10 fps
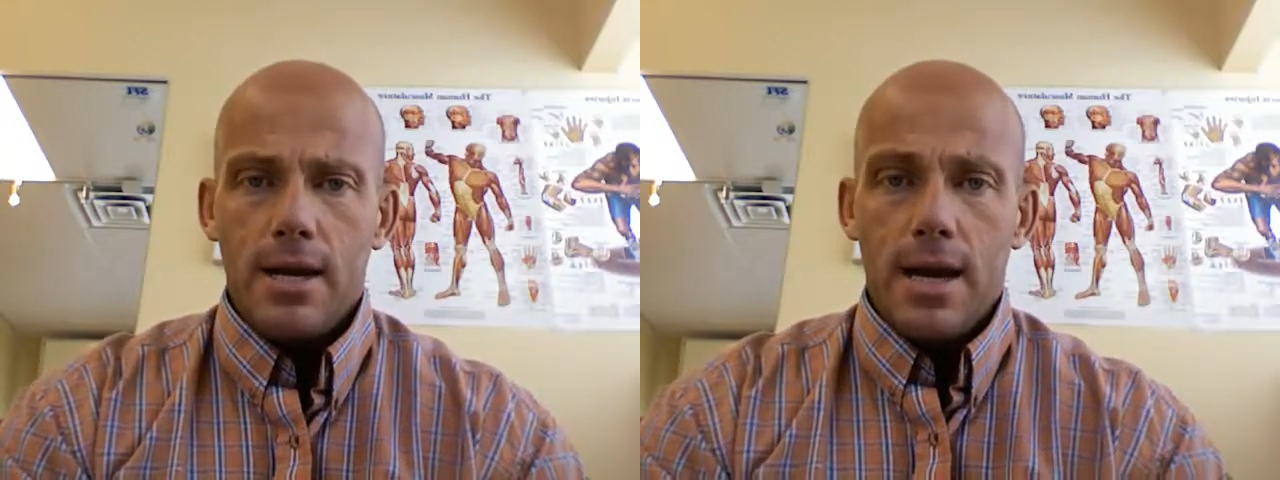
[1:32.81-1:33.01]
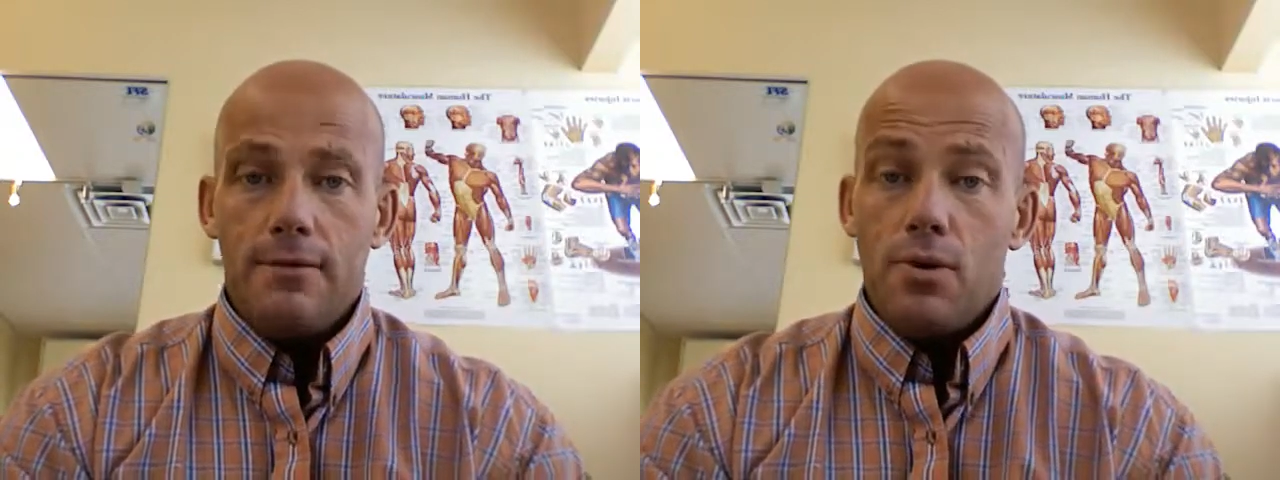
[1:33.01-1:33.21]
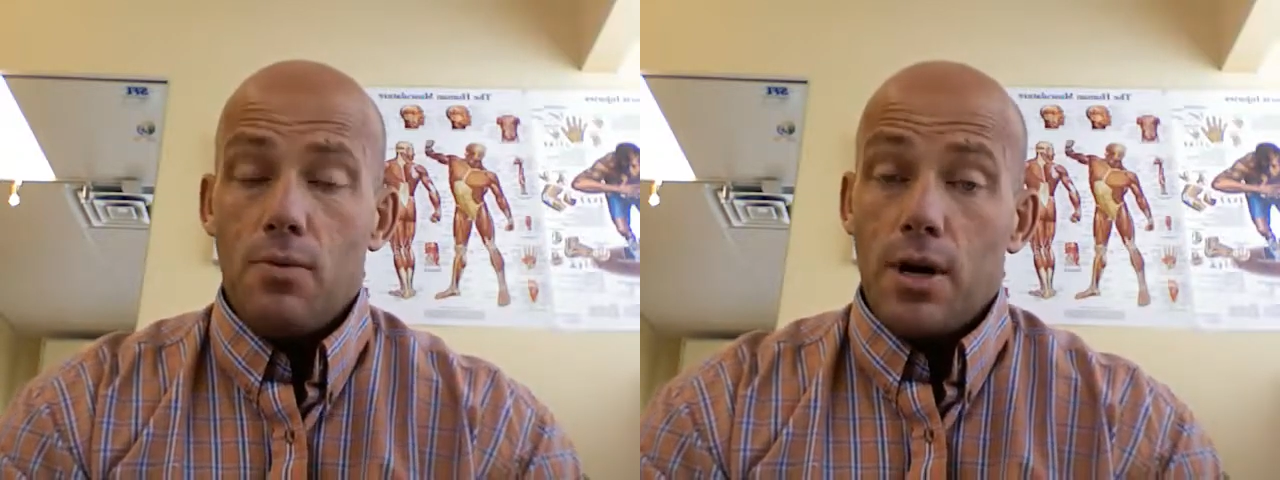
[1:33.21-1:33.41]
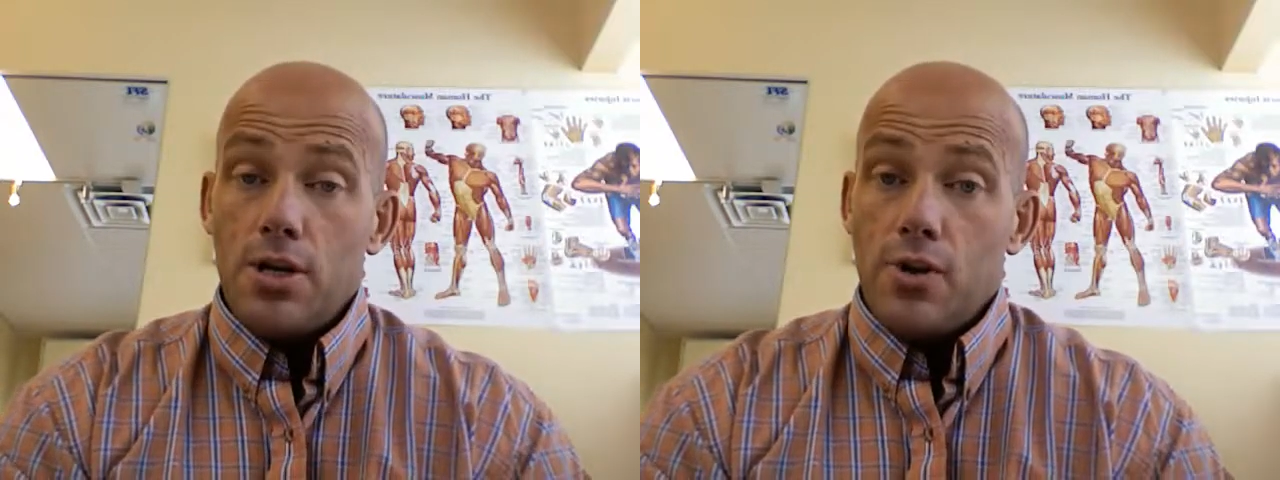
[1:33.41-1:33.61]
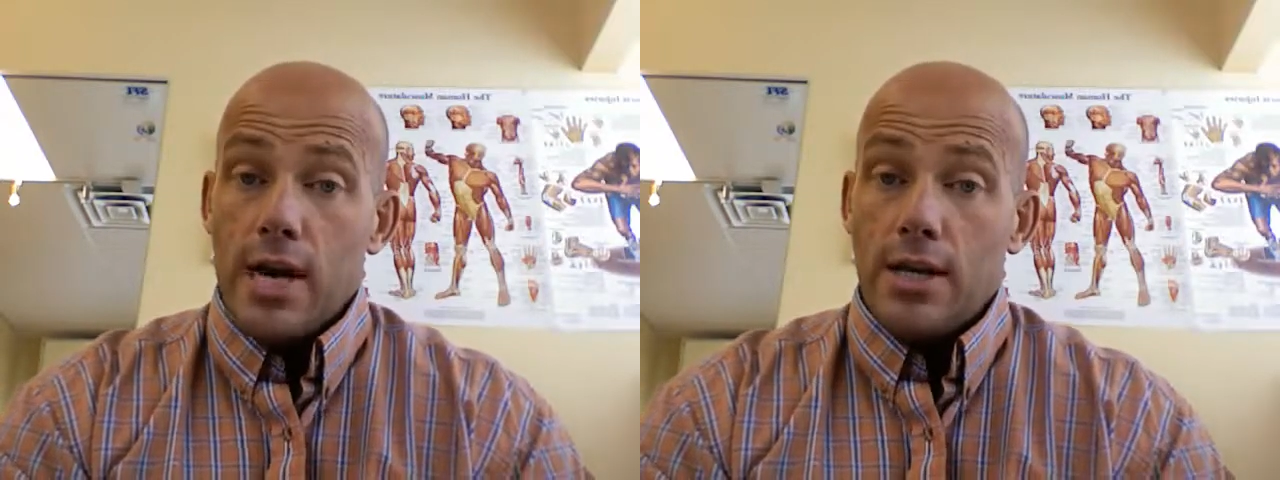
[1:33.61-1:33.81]
If you want to
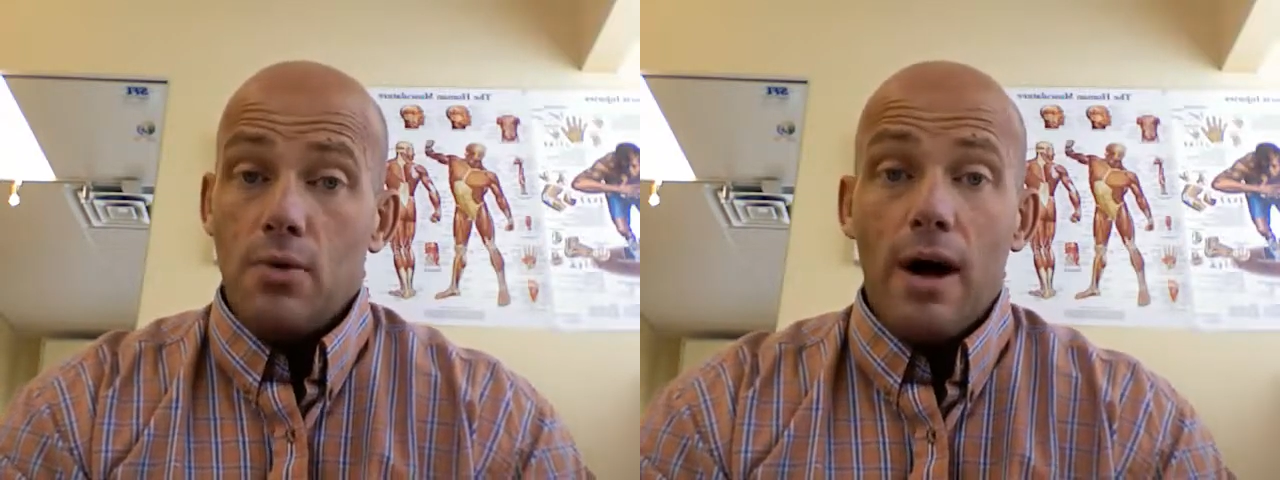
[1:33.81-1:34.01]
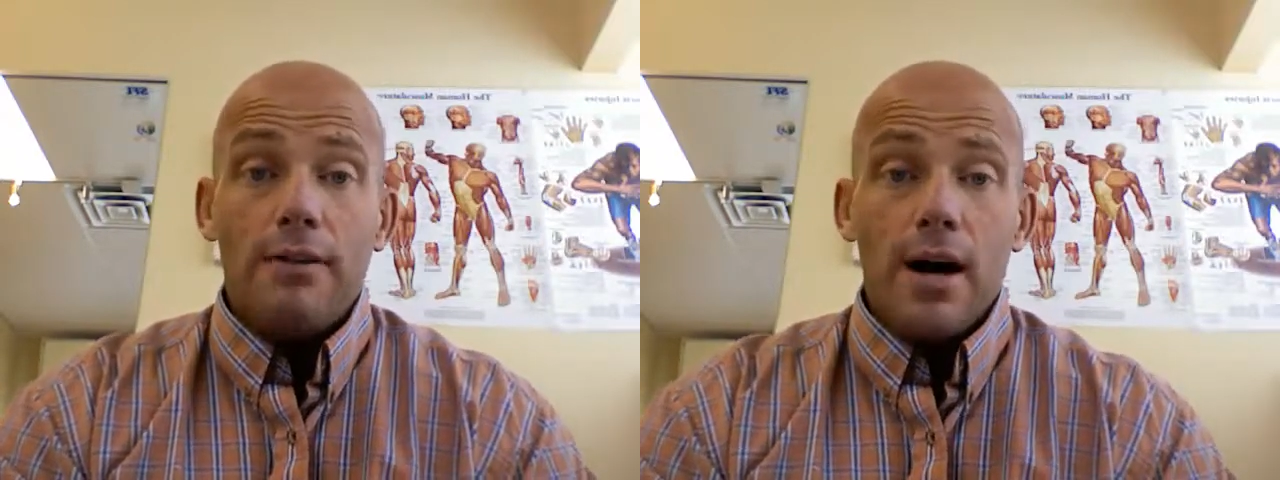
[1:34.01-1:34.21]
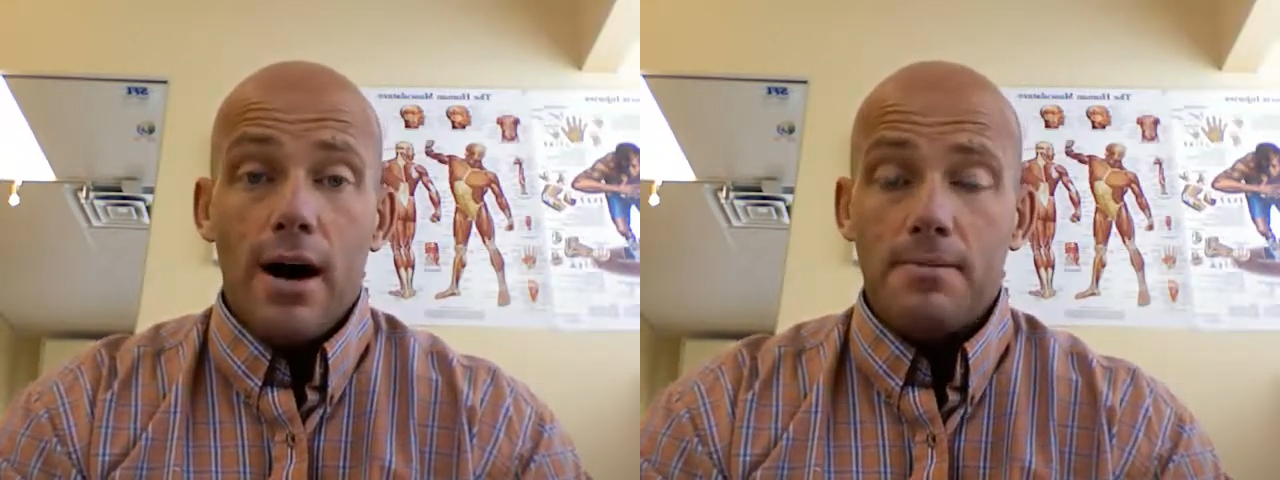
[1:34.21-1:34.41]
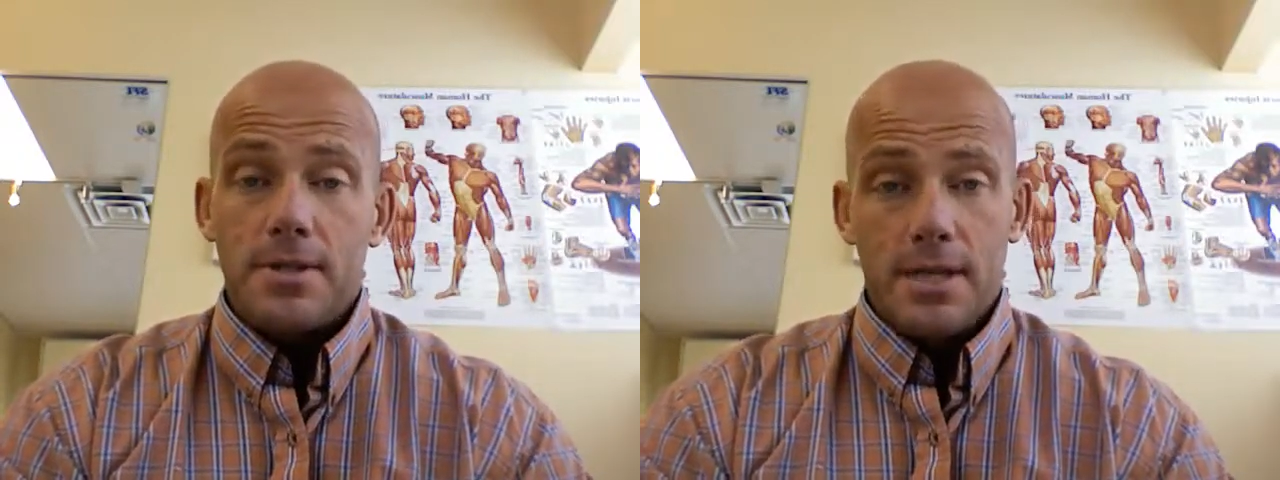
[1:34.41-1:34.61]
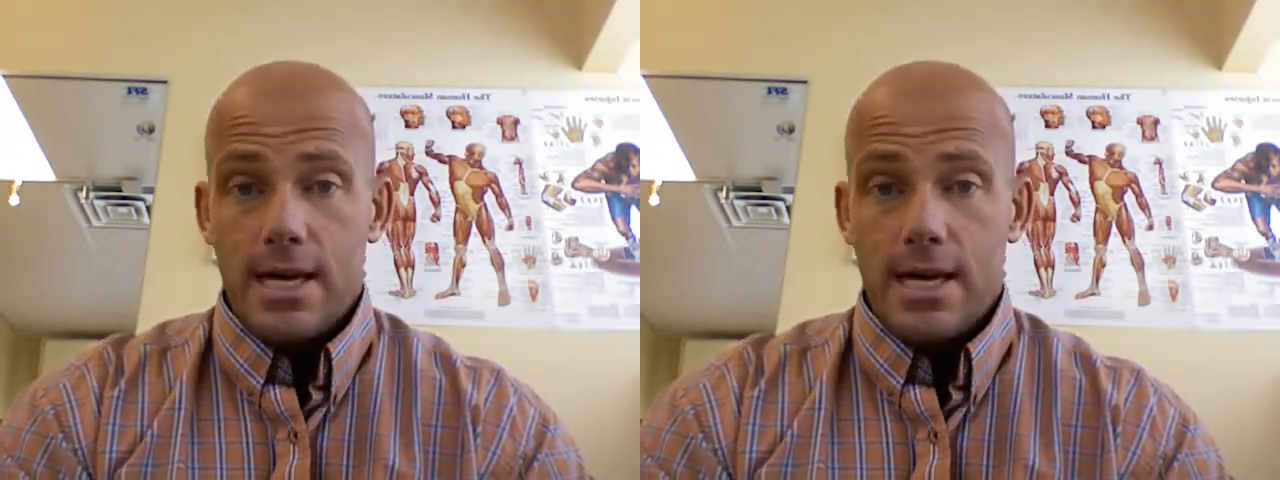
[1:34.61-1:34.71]
drink 12 cups,